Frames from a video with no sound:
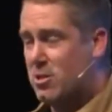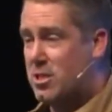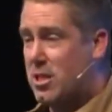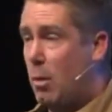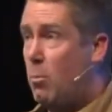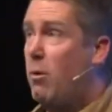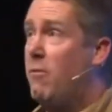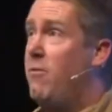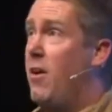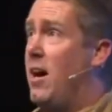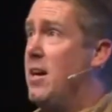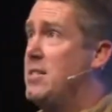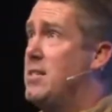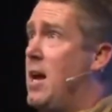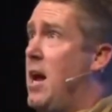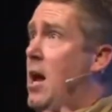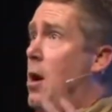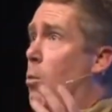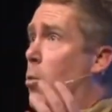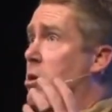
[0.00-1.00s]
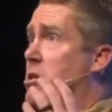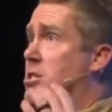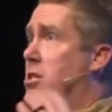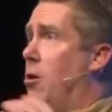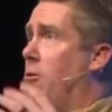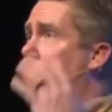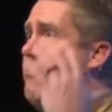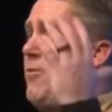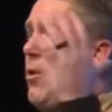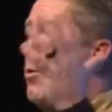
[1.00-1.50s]
Some of us, we're
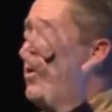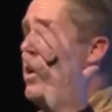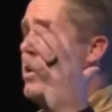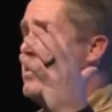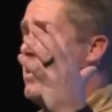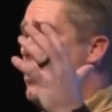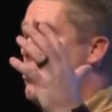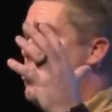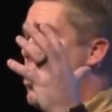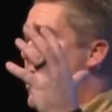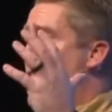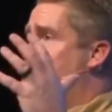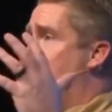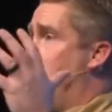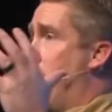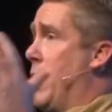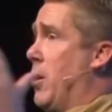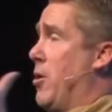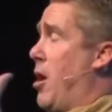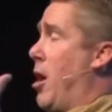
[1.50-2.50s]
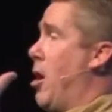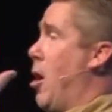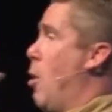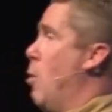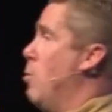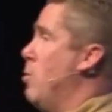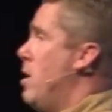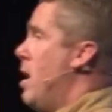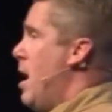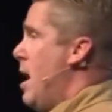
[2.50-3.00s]
so focused on trying to build our
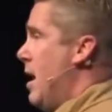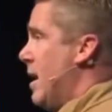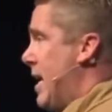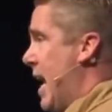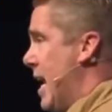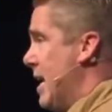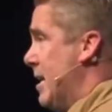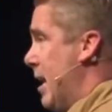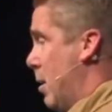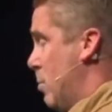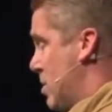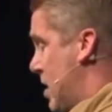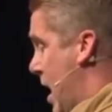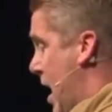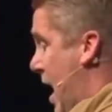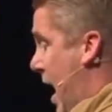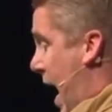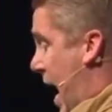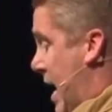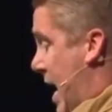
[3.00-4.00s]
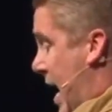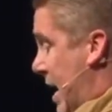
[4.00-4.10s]
own kingdoms, and